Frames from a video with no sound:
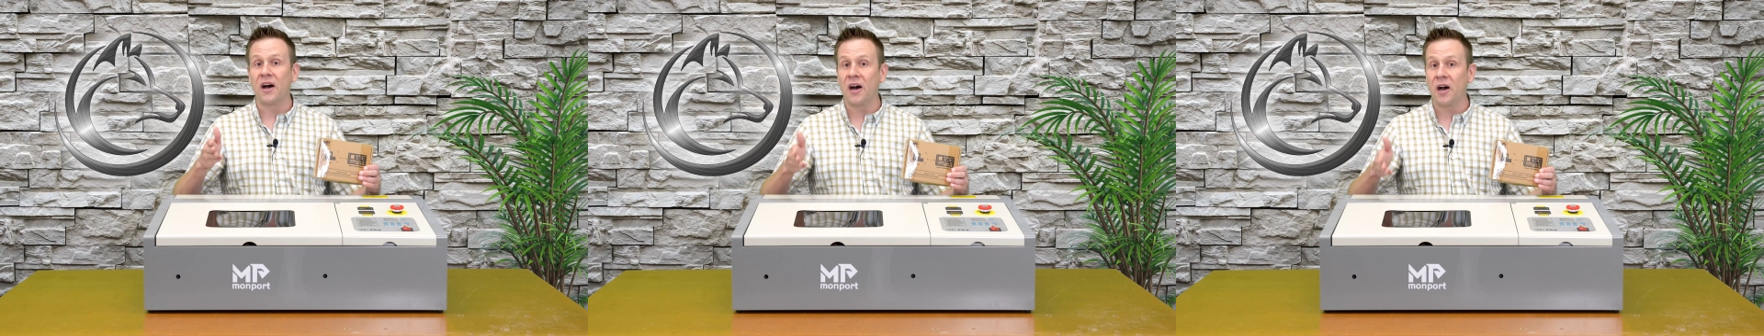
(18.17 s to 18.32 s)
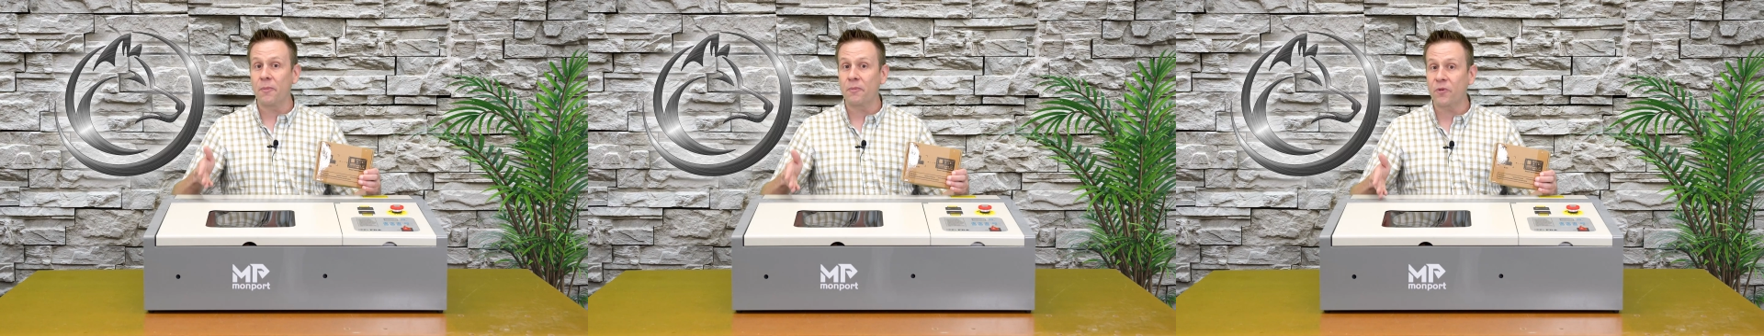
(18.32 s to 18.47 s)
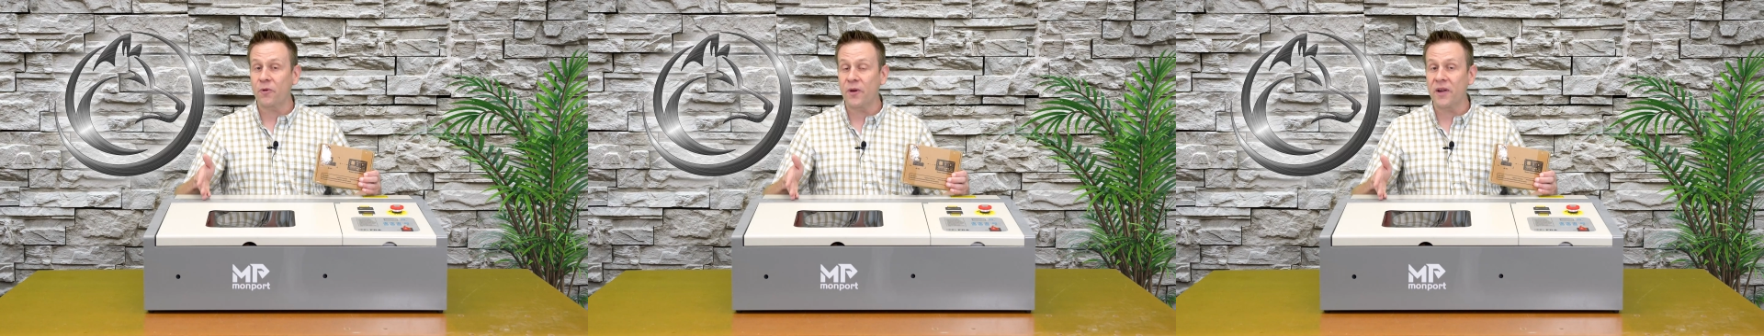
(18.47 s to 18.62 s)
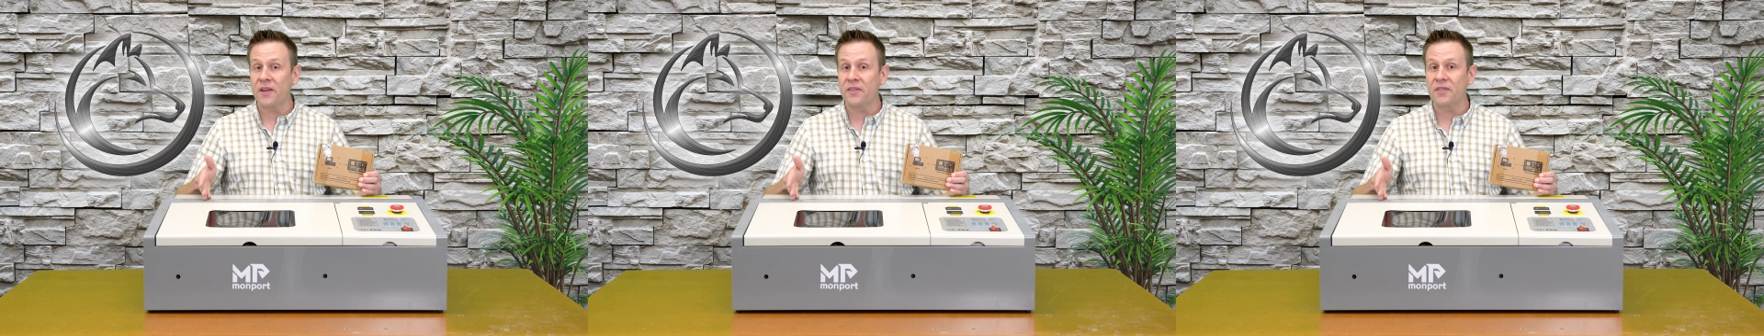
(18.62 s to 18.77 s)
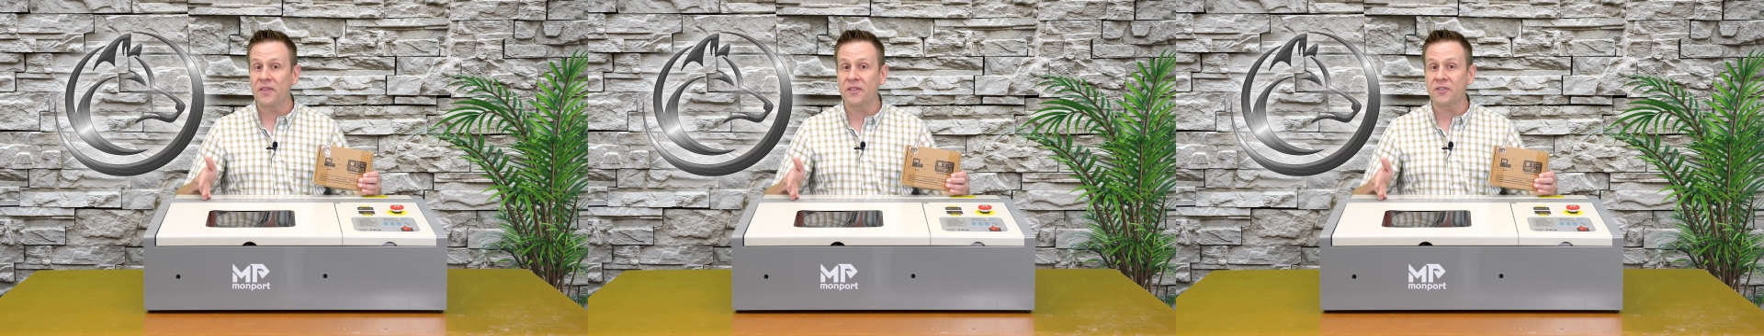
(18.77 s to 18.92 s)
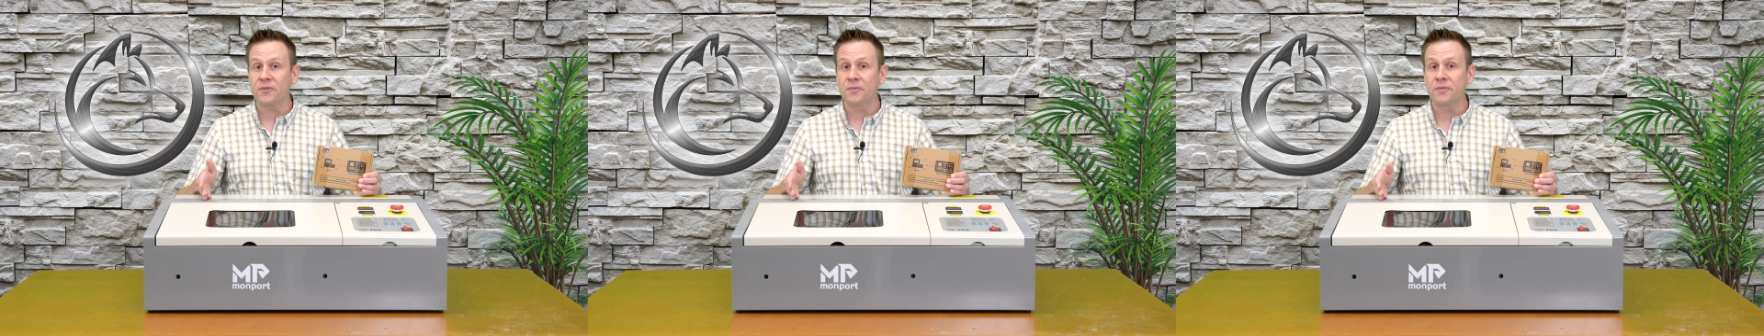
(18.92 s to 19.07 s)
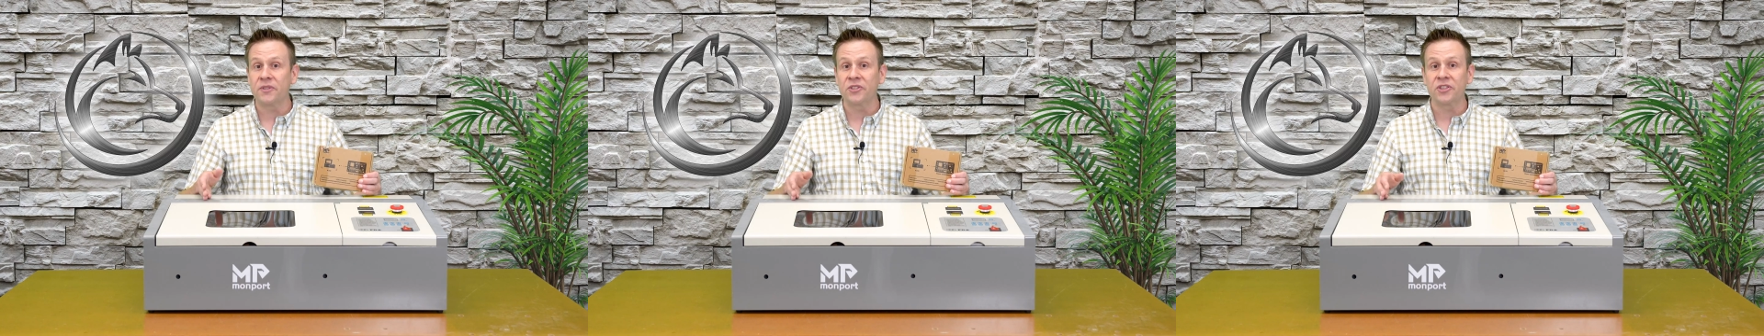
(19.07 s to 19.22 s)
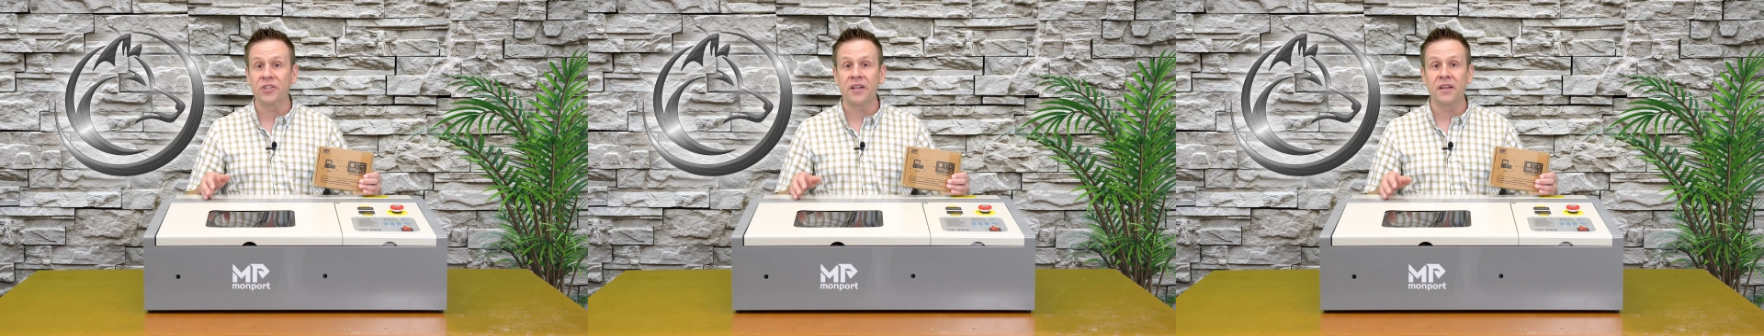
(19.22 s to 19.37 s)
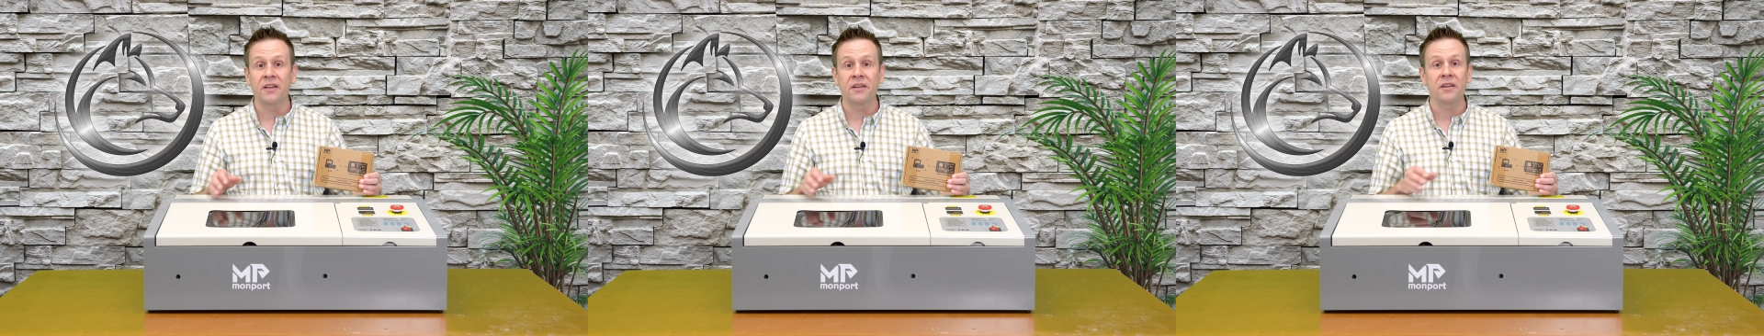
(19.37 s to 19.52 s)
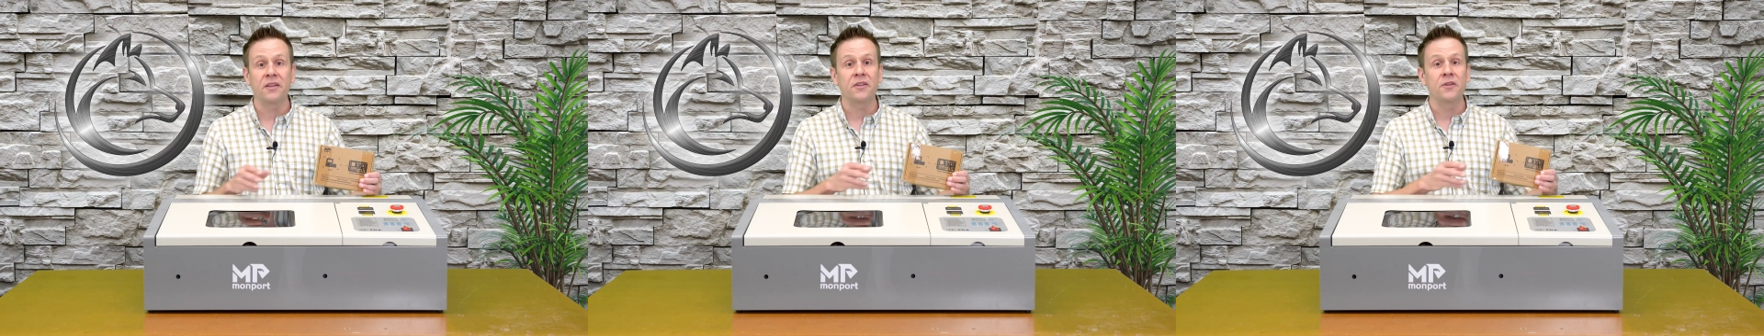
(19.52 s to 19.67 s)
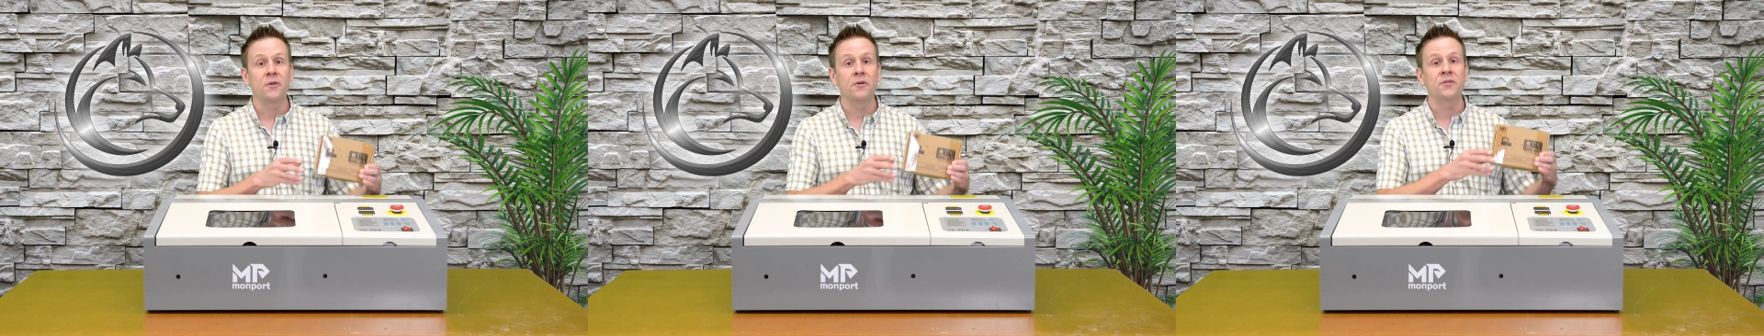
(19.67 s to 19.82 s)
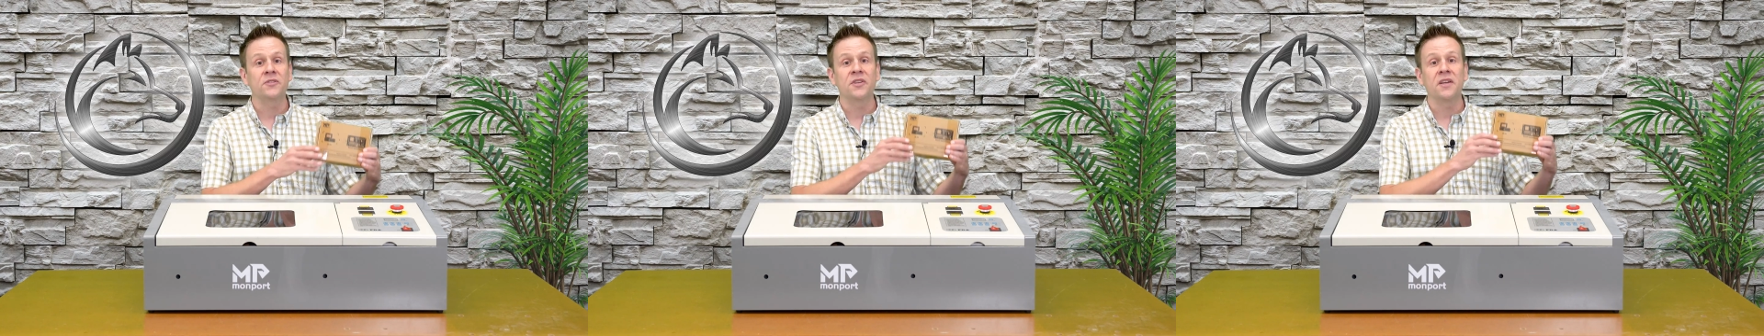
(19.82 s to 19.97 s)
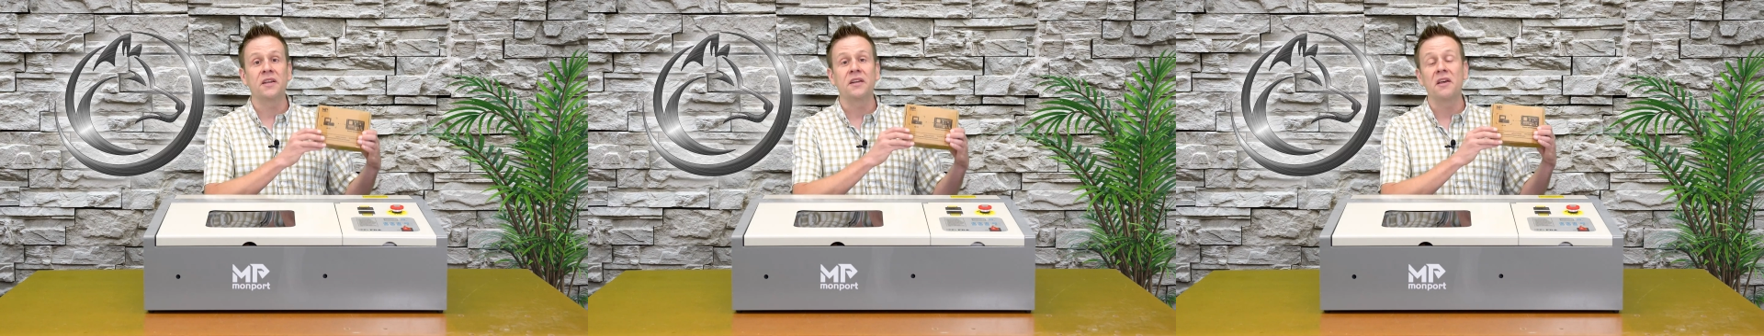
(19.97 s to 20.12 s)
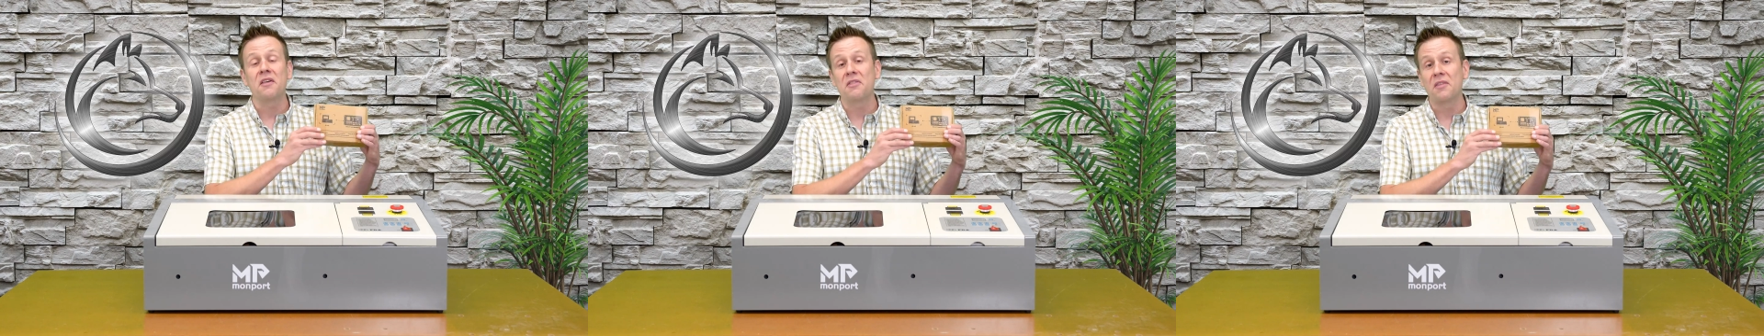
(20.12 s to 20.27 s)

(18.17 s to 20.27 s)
upgrade this machine using